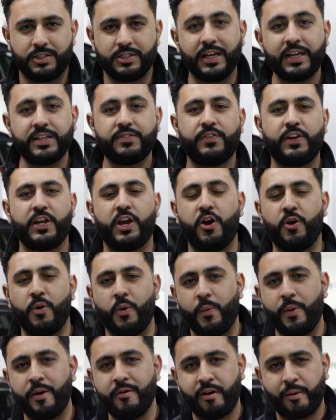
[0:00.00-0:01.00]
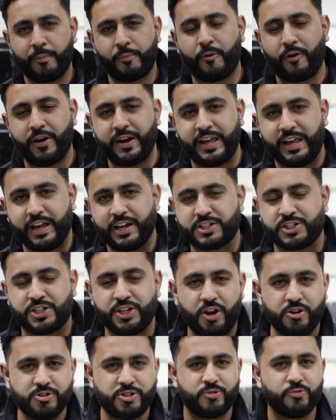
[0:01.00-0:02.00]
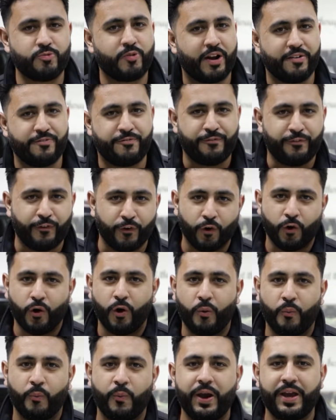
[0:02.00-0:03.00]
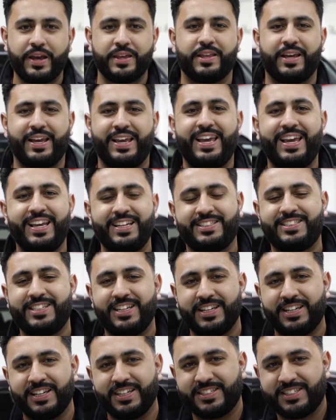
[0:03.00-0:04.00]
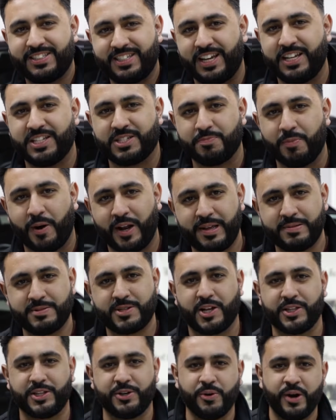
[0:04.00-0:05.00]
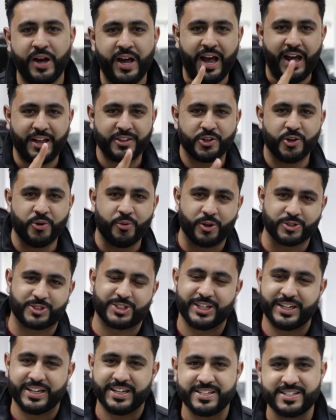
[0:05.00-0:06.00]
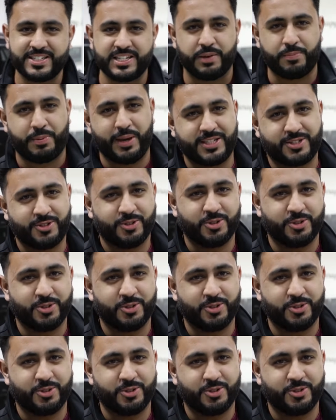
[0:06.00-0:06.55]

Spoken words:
Today's video, we're upgrading a Toyota RAV4 with heated seats. My name's Adil and you're watching CBS